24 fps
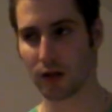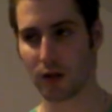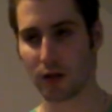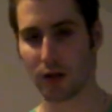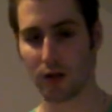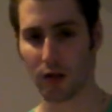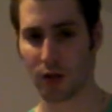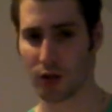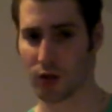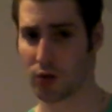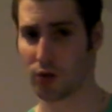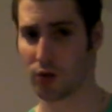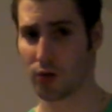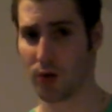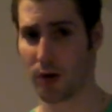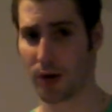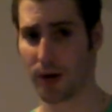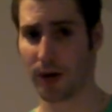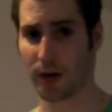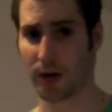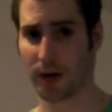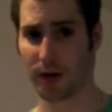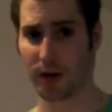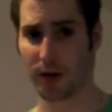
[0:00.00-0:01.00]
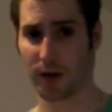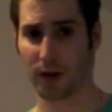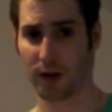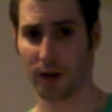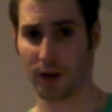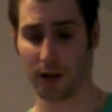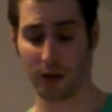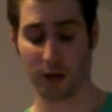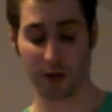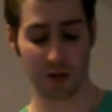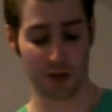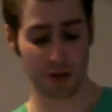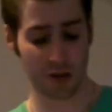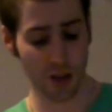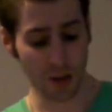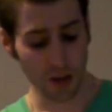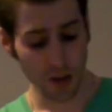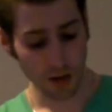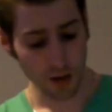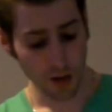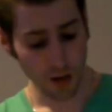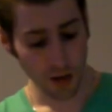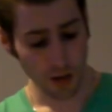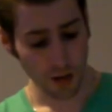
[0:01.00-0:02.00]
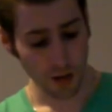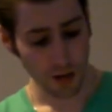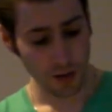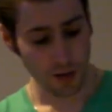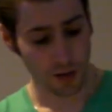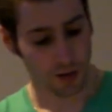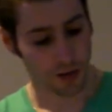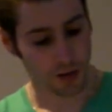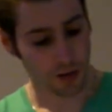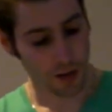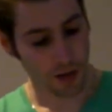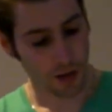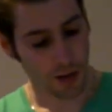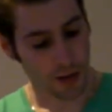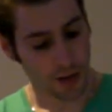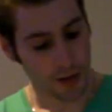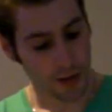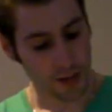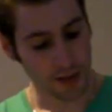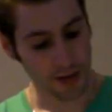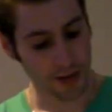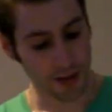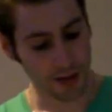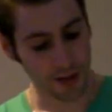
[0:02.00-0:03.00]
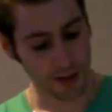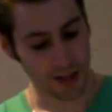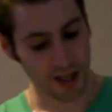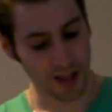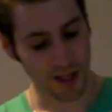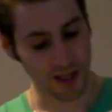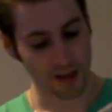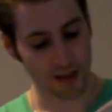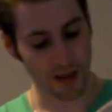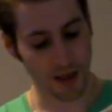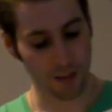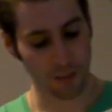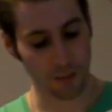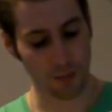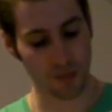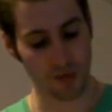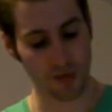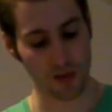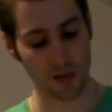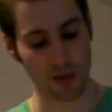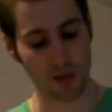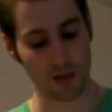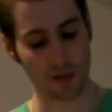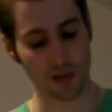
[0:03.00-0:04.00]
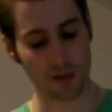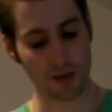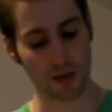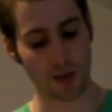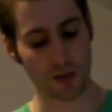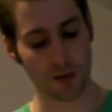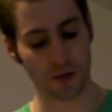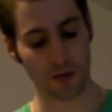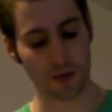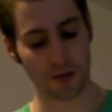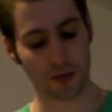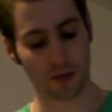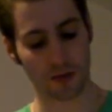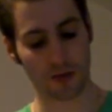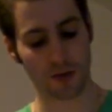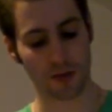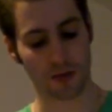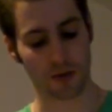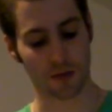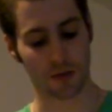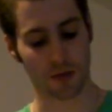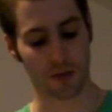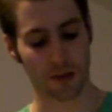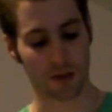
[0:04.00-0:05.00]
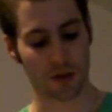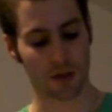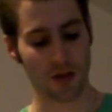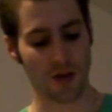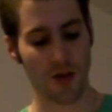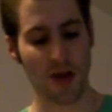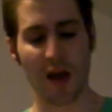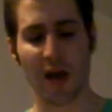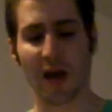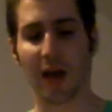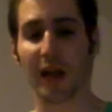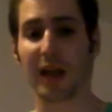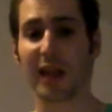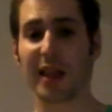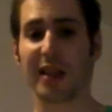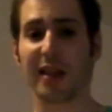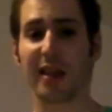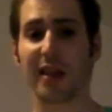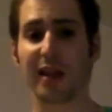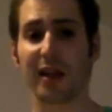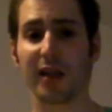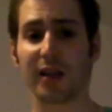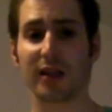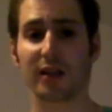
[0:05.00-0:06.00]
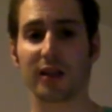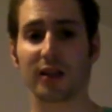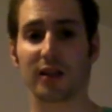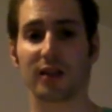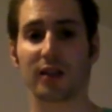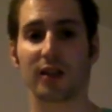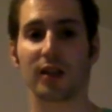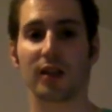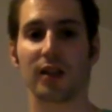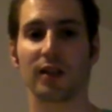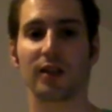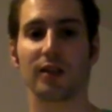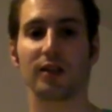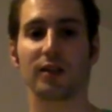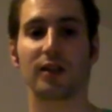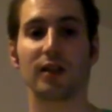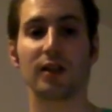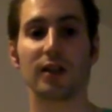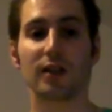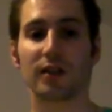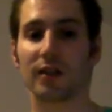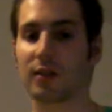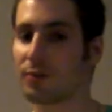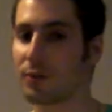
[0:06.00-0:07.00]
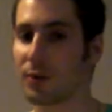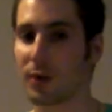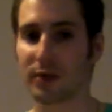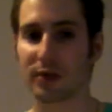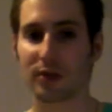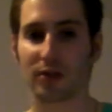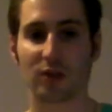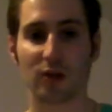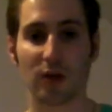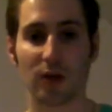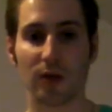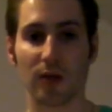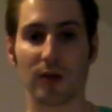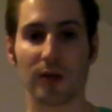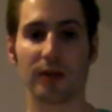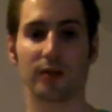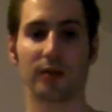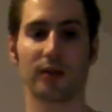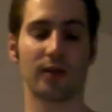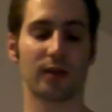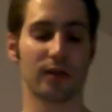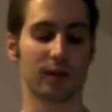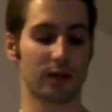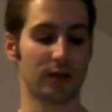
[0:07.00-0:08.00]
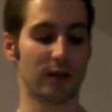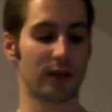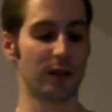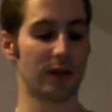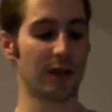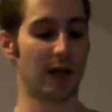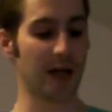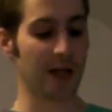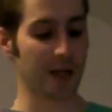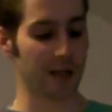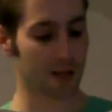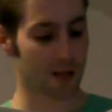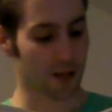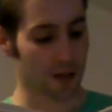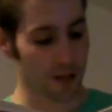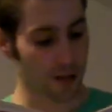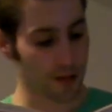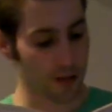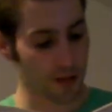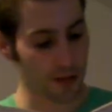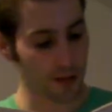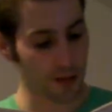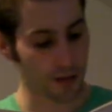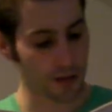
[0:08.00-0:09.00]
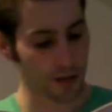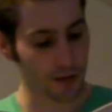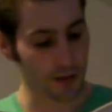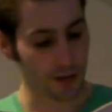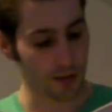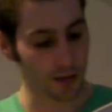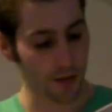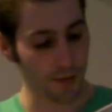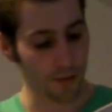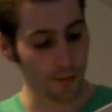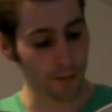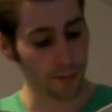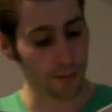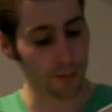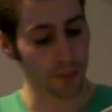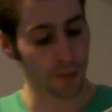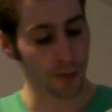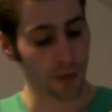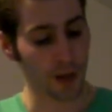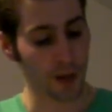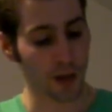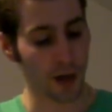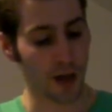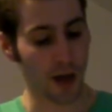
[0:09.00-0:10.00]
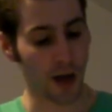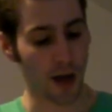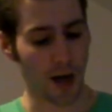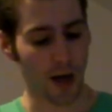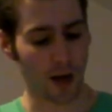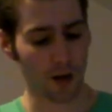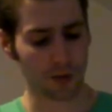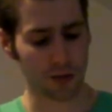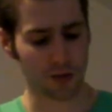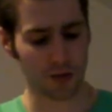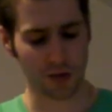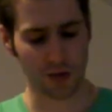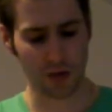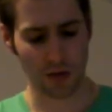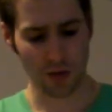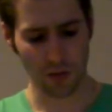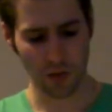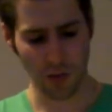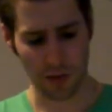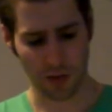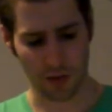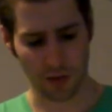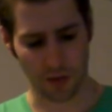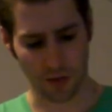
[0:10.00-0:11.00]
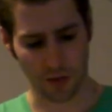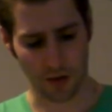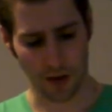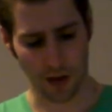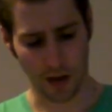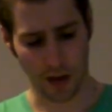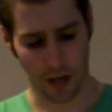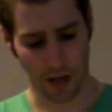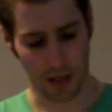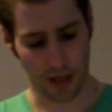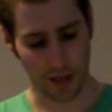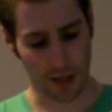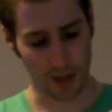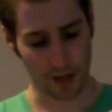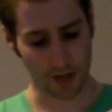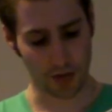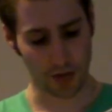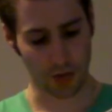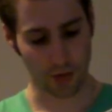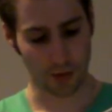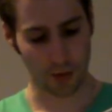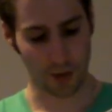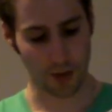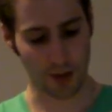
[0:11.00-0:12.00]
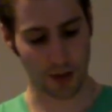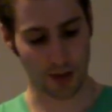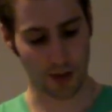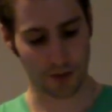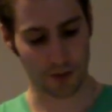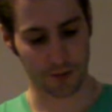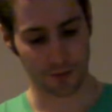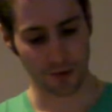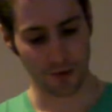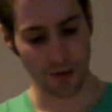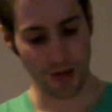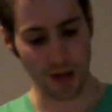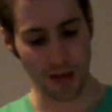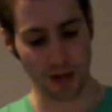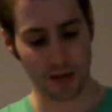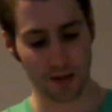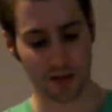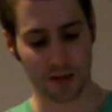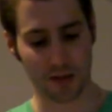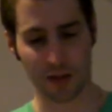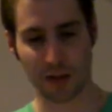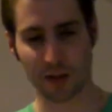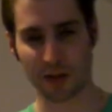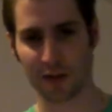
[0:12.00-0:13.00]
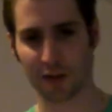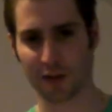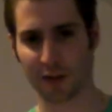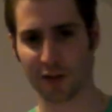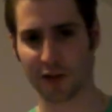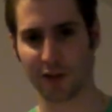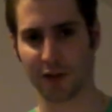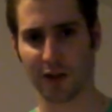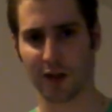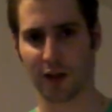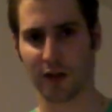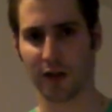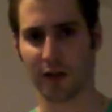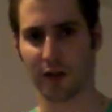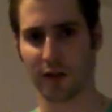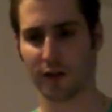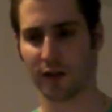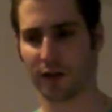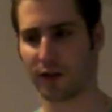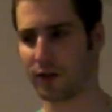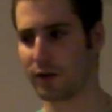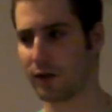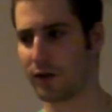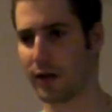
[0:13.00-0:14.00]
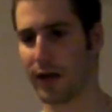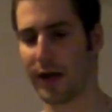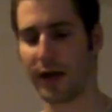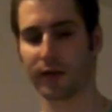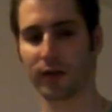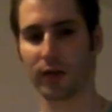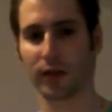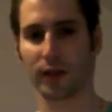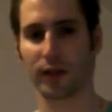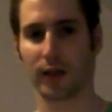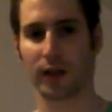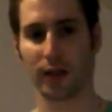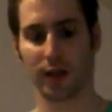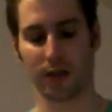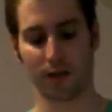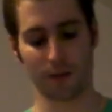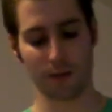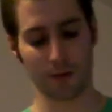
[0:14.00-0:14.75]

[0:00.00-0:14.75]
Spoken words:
or too early. See? Here he held up the little golden crucifix. This was stolen in the night. How stolen? I asked in wonder. Since you have it now.